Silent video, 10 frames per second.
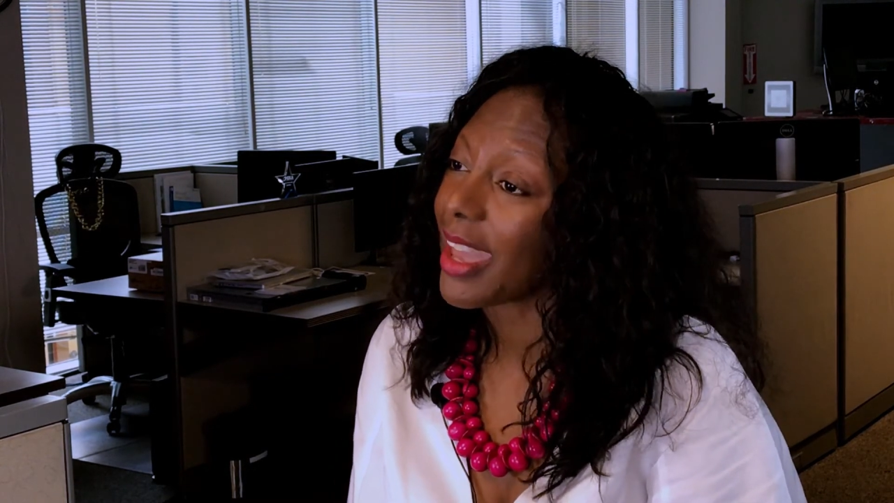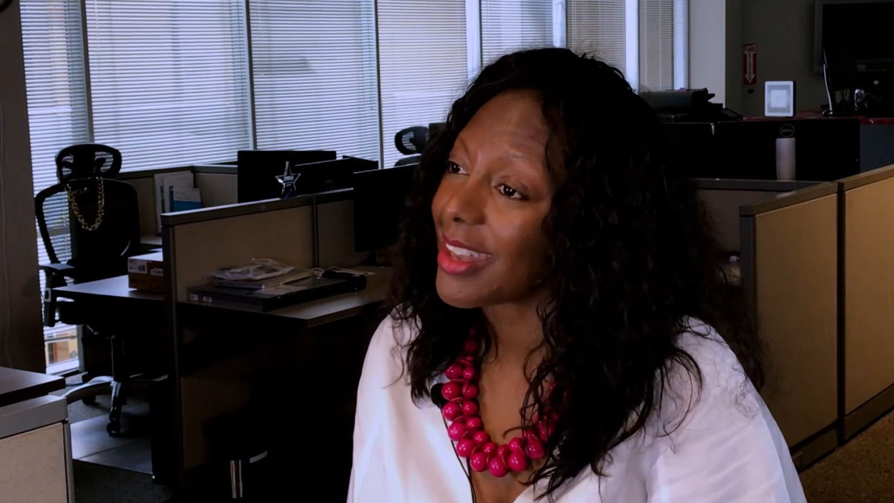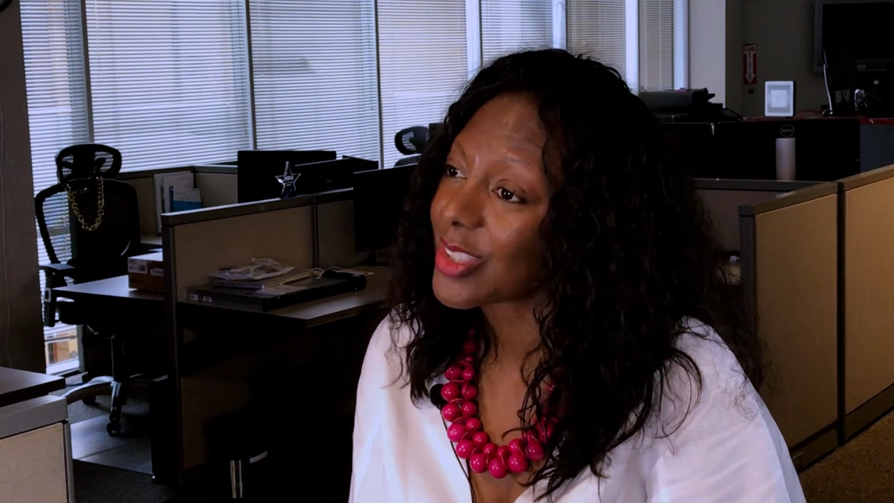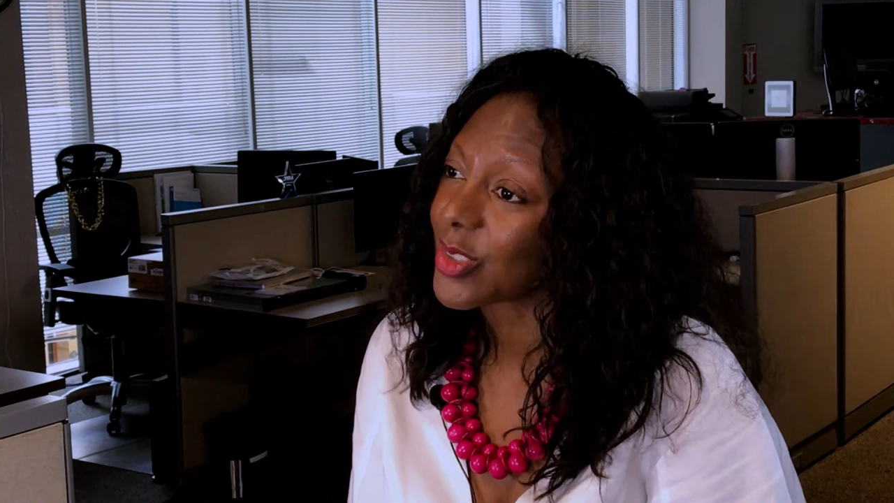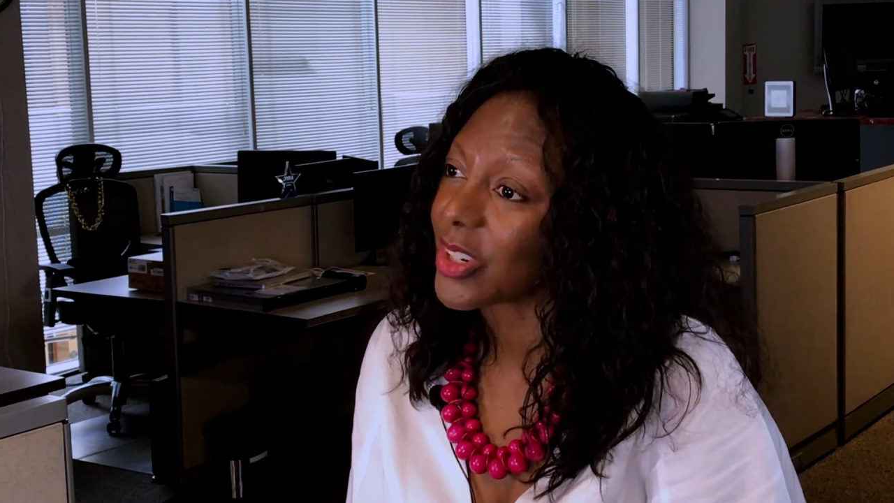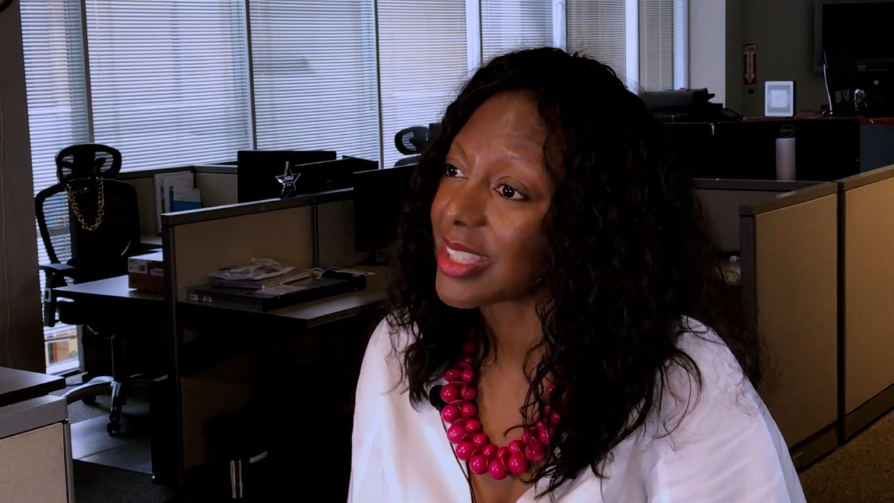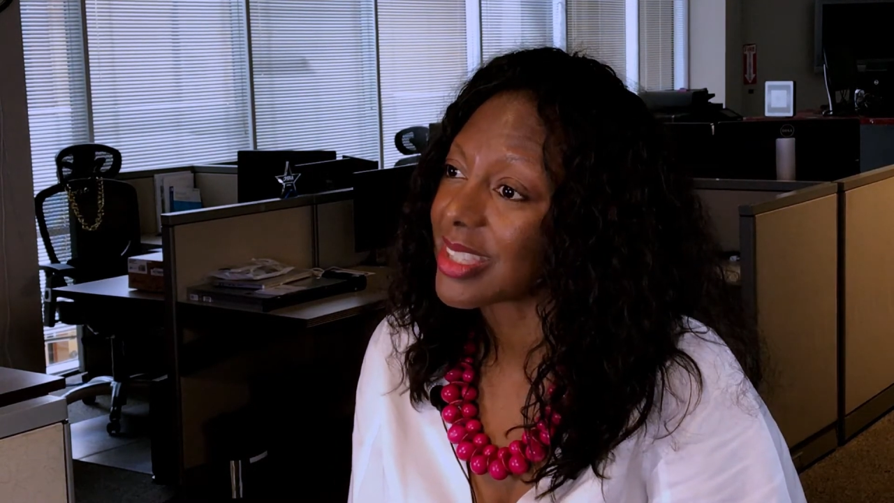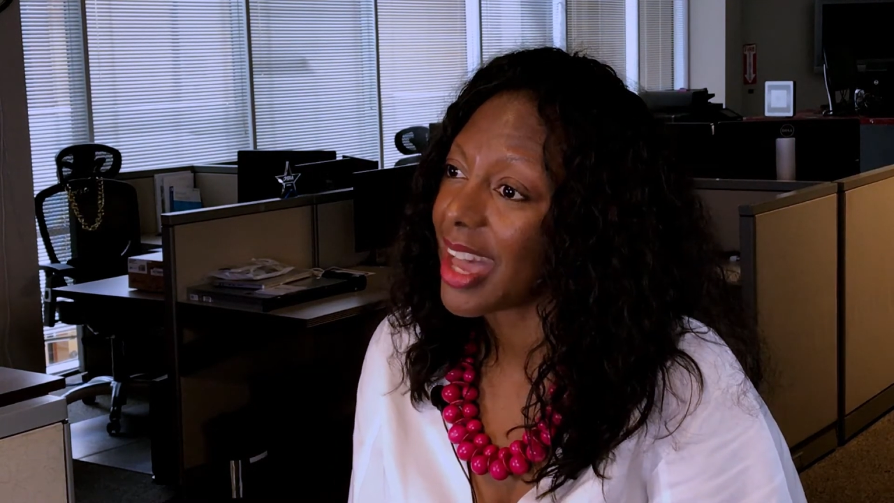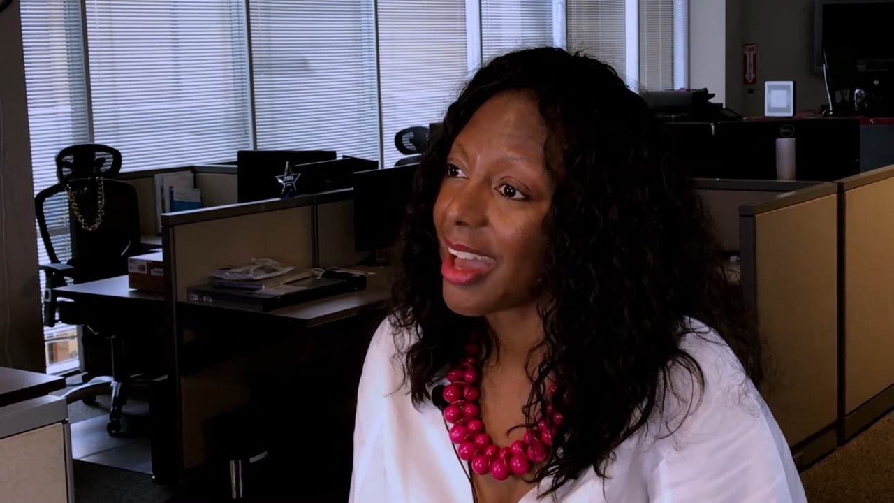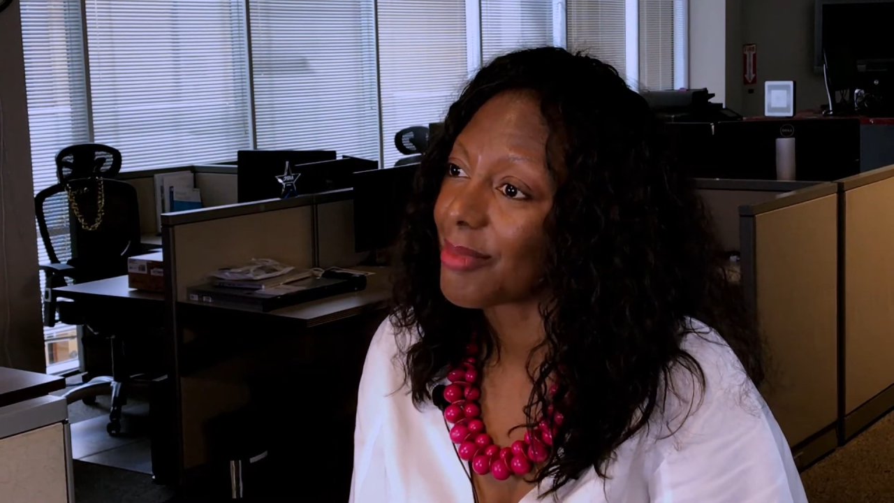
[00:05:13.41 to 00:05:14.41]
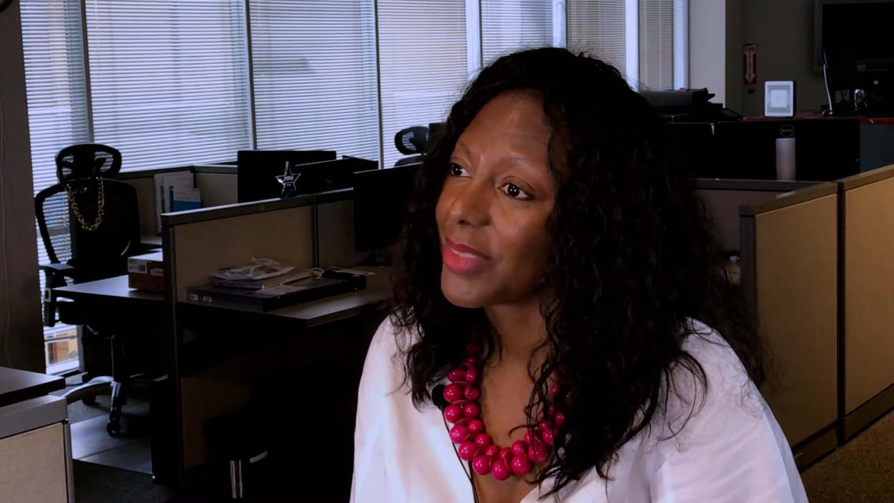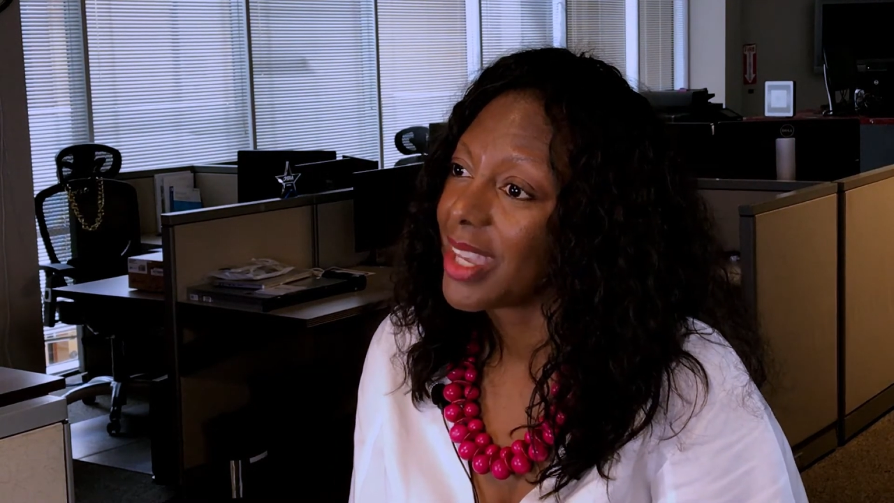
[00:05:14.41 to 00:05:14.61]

counselor at the time.